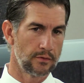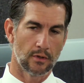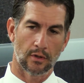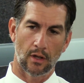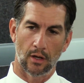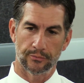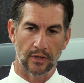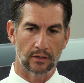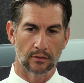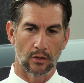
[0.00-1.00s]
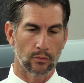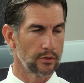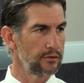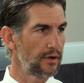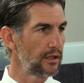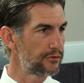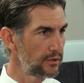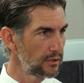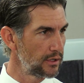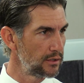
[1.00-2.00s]
it helps out in lowering the
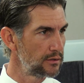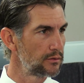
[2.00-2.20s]
volatility.